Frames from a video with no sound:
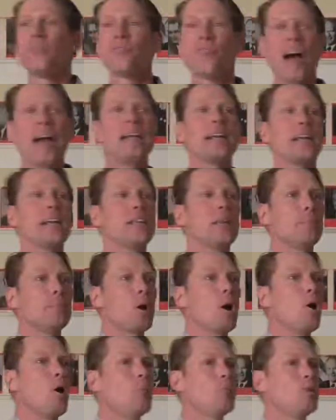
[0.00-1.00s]
Finally, the
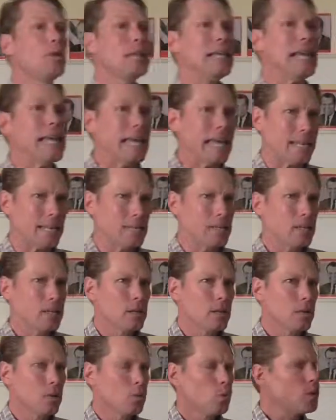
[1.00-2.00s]
poem will end
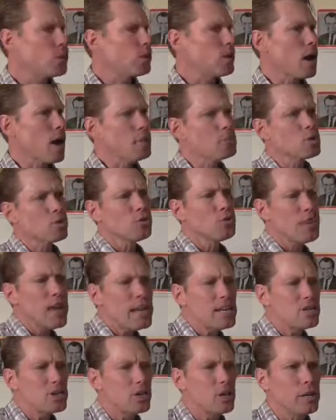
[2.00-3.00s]
with an
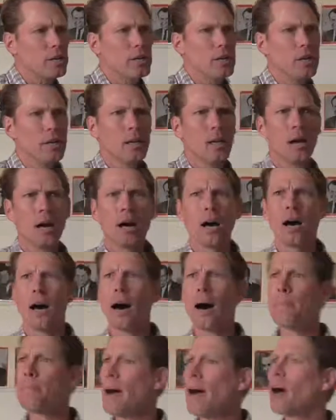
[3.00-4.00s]
observation
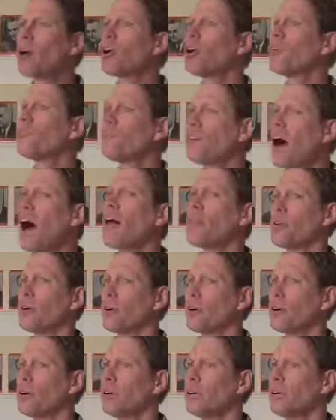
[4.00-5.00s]
about her father.